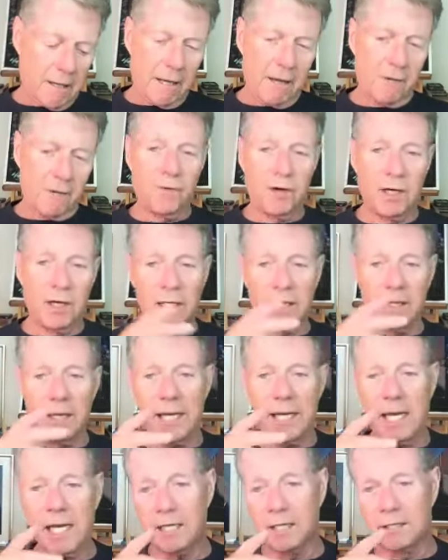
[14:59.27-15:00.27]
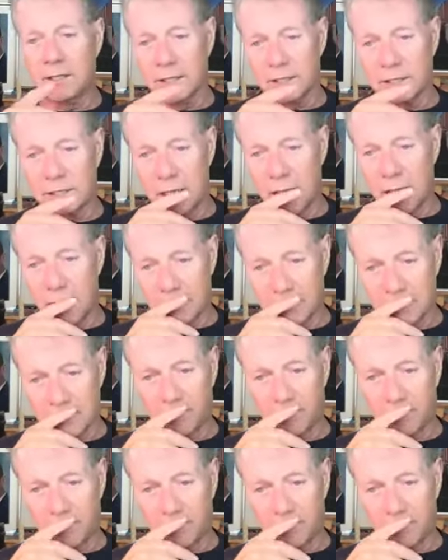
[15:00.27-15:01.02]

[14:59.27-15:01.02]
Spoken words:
And finally, they heated the cells at